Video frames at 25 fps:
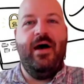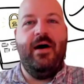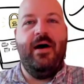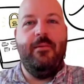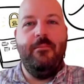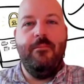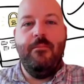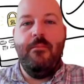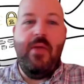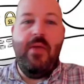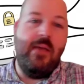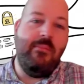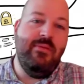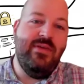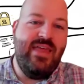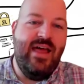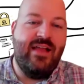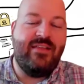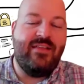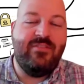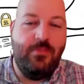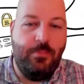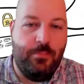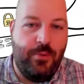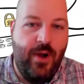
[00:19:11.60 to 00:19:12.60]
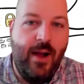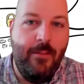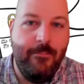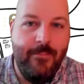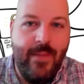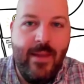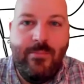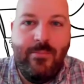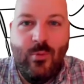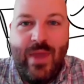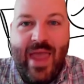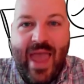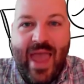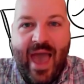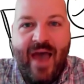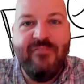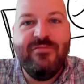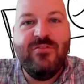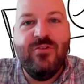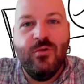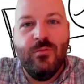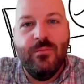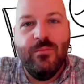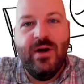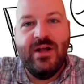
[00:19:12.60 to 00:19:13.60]
Maybe that's the problem. Maybe we have
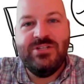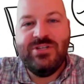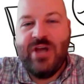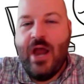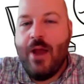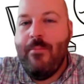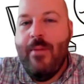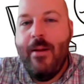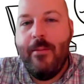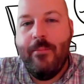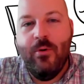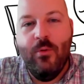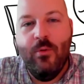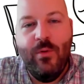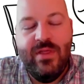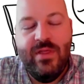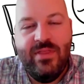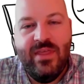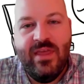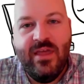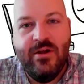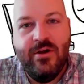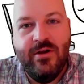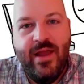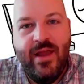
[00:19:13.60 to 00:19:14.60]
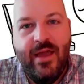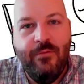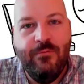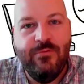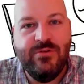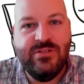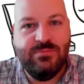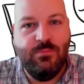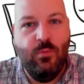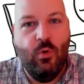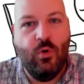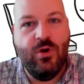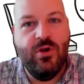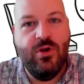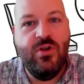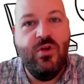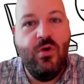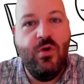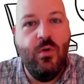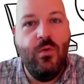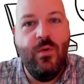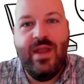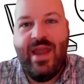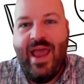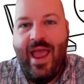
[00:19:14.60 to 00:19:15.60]
too much. I remember when the internet was more
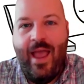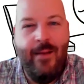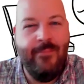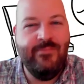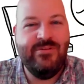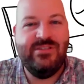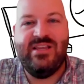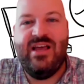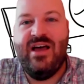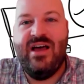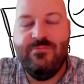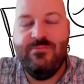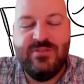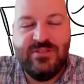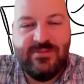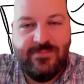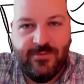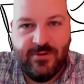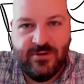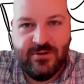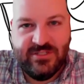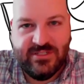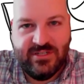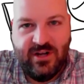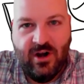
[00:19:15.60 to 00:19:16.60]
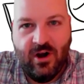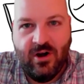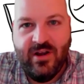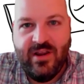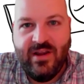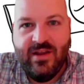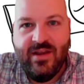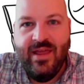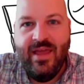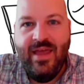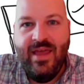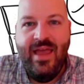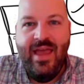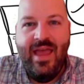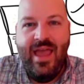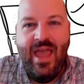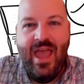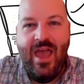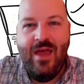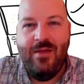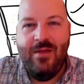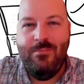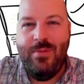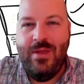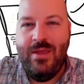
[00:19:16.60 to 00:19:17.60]
new and Amazon was first starting,
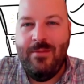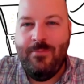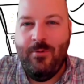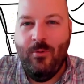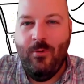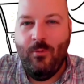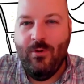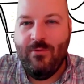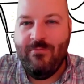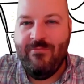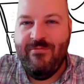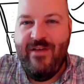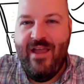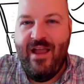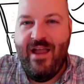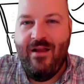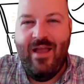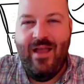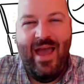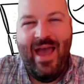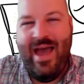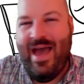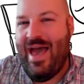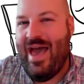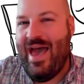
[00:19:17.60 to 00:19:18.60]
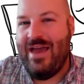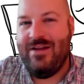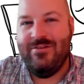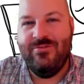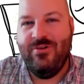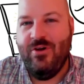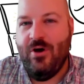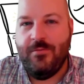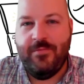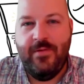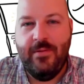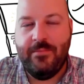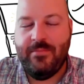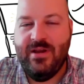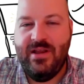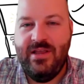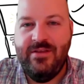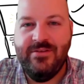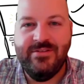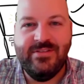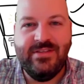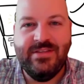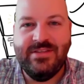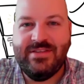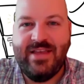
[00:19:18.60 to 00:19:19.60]
and people were I don't know if I'm going to
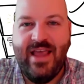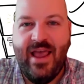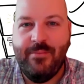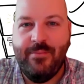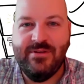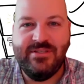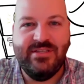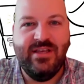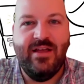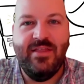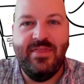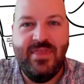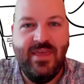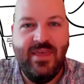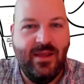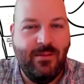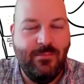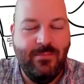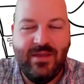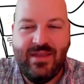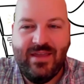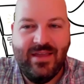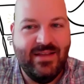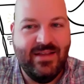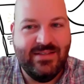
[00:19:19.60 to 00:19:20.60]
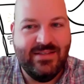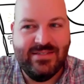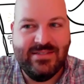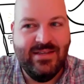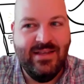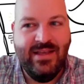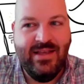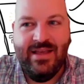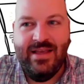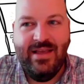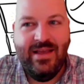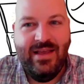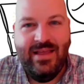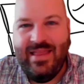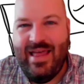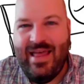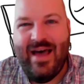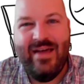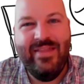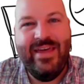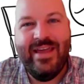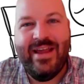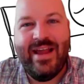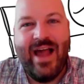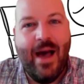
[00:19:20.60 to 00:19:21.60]
use this Amazon thing because now
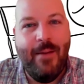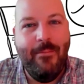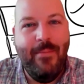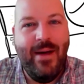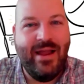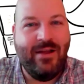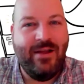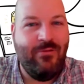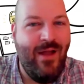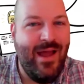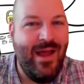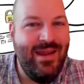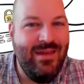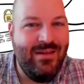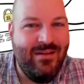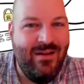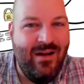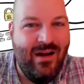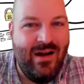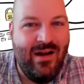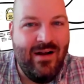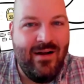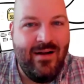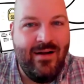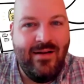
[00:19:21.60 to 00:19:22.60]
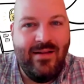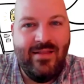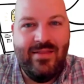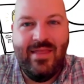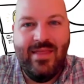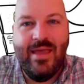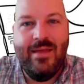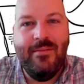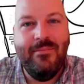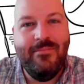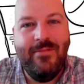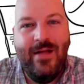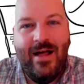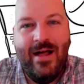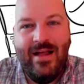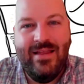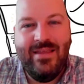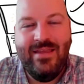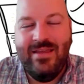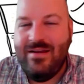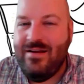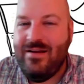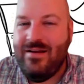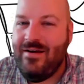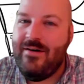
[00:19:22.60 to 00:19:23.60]
they got my credit card and
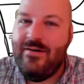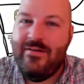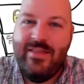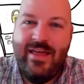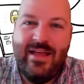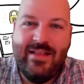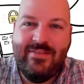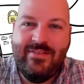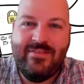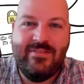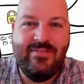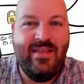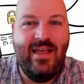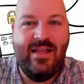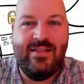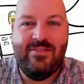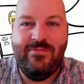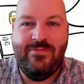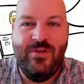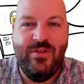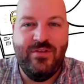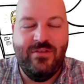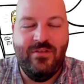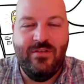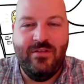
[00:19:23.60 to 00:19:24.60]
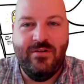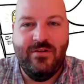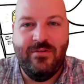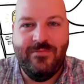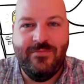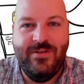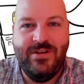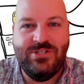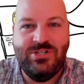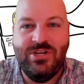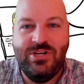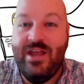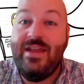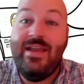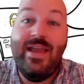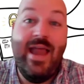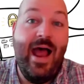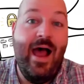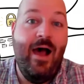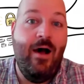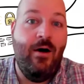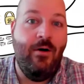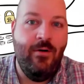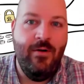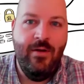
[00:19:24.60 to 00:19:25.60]
that feels a little fishy. And
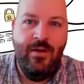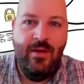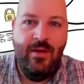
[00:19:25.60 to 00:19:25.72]
now,